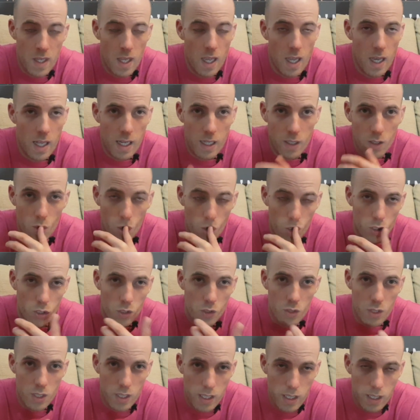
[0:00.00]
and I talk to you
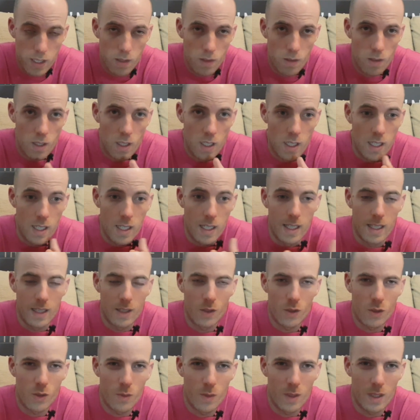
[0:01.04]
here, it
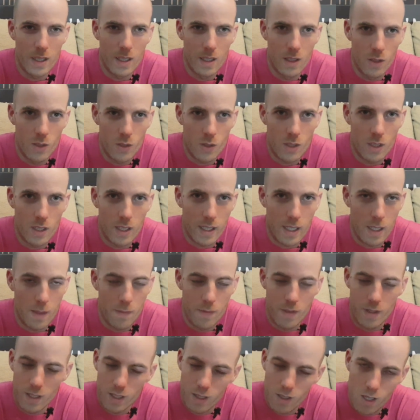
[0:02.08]
doesn't really look like I'm
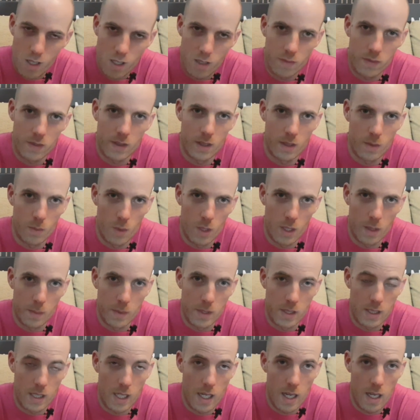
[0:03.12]
very confident in what I'm
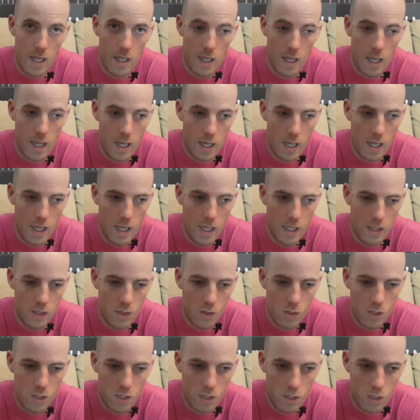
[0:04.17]
saying. I
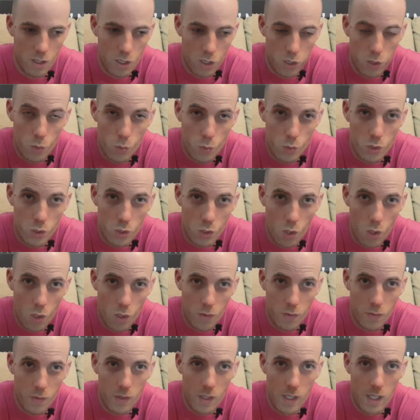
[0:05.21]
look closed
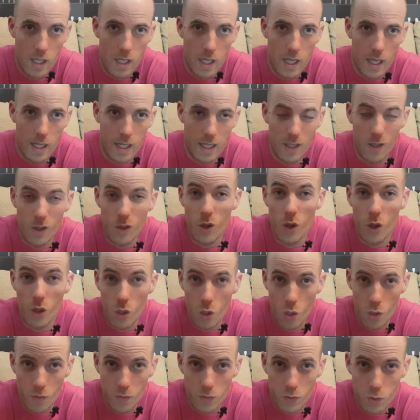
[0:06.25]
off and I look
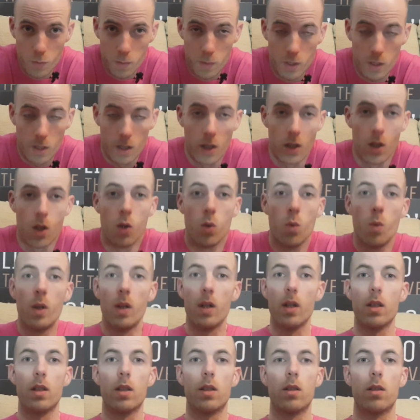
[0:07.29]
uncomfortable,
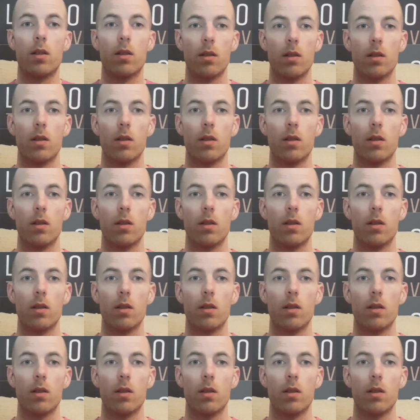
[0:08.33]
whereas